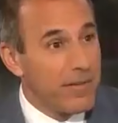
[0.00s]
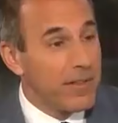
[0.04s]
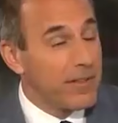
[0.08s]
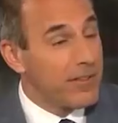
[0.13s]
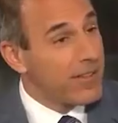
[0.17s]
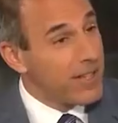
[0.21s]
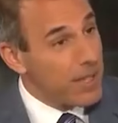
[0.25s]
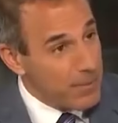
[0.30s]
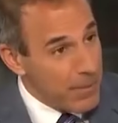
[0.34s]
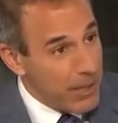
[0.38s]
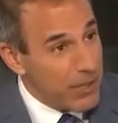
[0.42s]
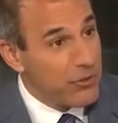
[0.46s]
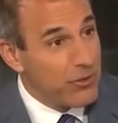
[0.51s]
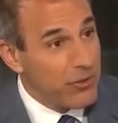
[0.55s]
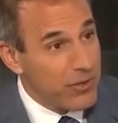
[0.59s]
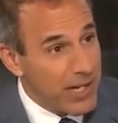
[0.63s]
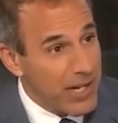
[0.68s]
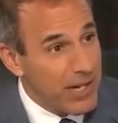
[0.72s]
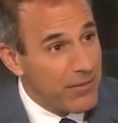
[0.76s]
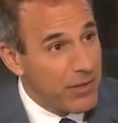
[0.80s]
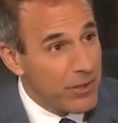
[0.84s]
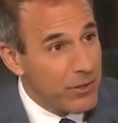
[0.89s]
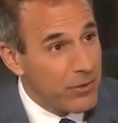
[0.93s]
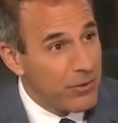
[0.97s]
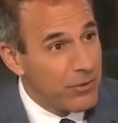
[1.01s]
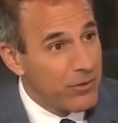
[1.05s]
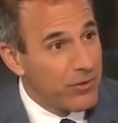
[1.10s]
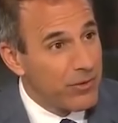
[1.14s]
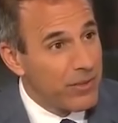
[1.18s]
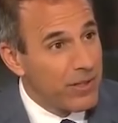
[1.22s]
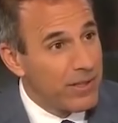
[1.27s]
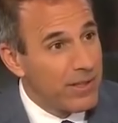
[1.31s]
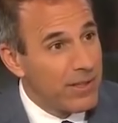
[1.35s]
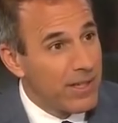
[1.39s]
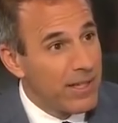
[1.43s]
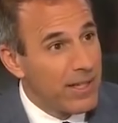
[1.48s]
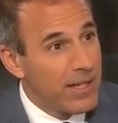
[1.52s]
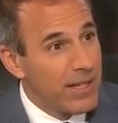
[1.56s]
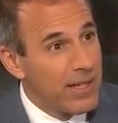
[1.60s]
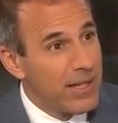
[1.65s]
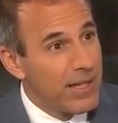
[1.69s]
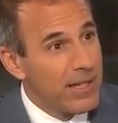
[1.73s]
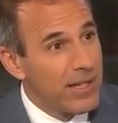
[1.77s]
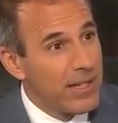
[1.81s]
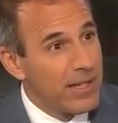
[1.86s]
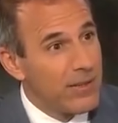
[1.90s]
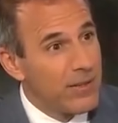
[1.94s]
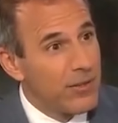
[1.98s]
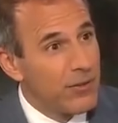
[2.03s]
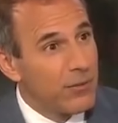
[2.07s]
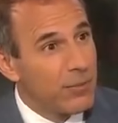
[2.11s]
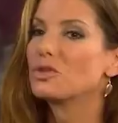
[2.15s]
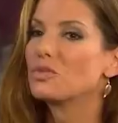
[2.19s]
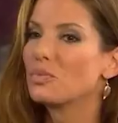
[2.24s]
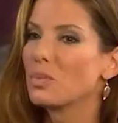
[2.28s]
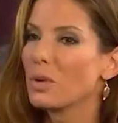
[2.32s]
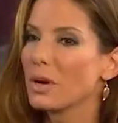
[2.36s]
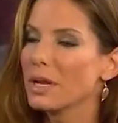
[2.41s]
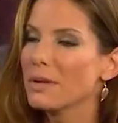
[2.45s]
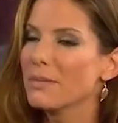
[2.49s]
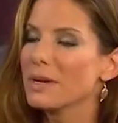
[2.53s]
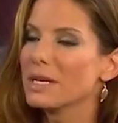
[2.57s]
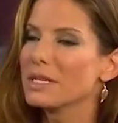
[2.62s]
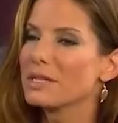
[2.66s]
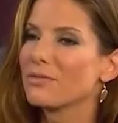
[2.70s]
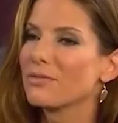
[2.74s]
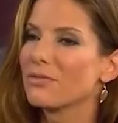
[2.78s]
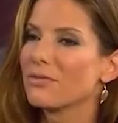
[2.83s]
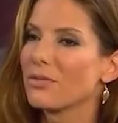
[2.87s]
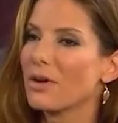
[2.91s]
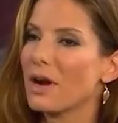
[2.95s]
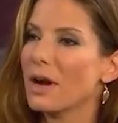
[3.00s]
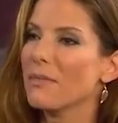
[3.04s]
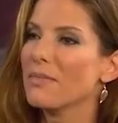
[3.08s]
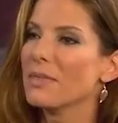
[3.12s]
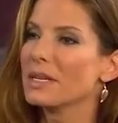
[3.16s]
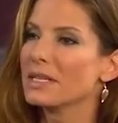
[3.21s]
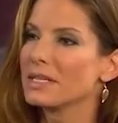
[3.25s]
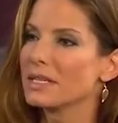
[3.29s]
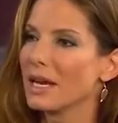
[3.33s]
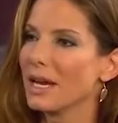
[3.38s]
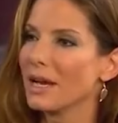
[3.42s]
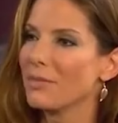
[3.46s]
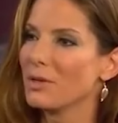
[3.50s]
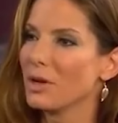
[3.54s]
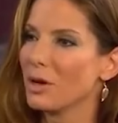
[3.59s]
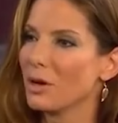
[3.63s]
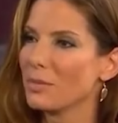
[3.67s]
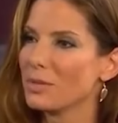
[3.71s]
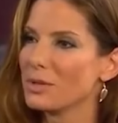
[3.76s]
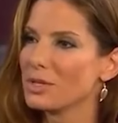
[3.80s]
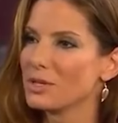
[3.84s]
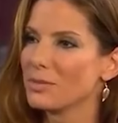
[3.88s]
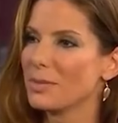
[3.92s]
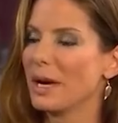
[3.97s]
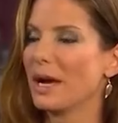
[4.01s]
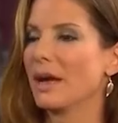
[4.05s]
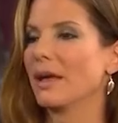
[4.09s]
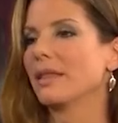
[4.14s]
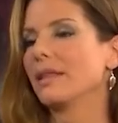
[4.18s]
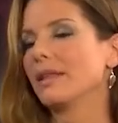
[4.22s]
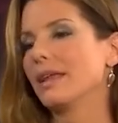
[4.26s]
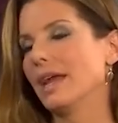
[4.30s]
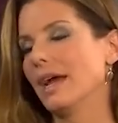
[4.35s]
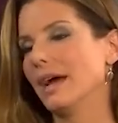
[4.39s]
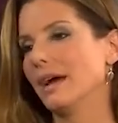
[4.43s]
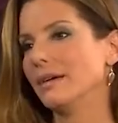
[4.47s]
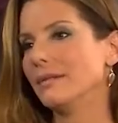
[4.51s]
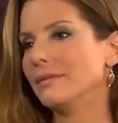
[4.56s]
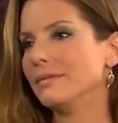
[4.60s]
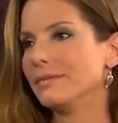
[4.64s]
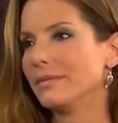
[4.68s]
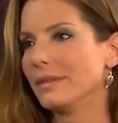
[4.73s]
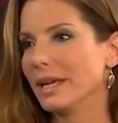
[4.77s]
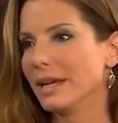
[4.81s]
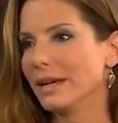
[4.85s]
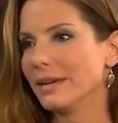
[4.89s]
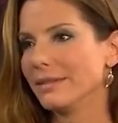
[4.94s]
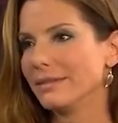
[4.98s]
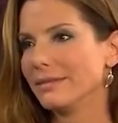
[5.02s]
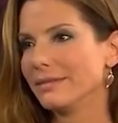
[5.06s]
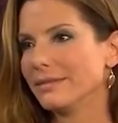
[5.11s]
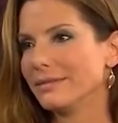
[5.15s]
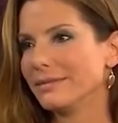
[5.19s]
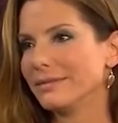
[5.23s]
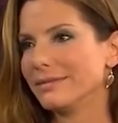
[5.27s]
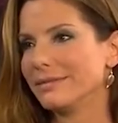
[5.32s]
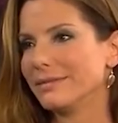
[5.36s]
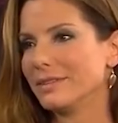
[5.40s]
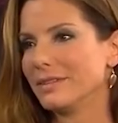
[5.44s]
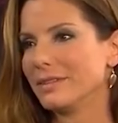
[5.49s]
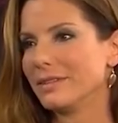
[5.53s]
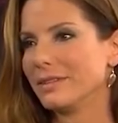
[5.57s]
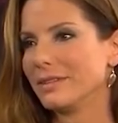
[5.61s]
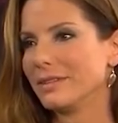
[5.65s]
of fun. Did I mention you have a nude scene in this movie? Pretty much from the time you opened your mouth. Time? Yeah. Sandra Bullock. Come